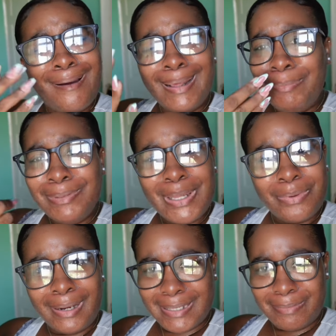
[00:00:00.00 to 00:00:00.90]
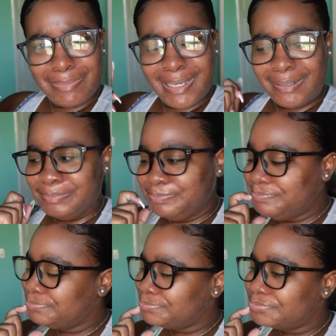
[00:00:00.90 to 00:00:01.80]
let me tell one of something.
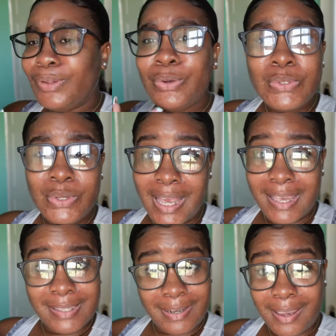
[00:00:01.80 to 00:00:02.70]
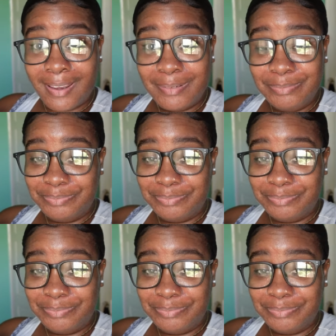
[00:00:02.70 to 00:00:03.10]
So yesterday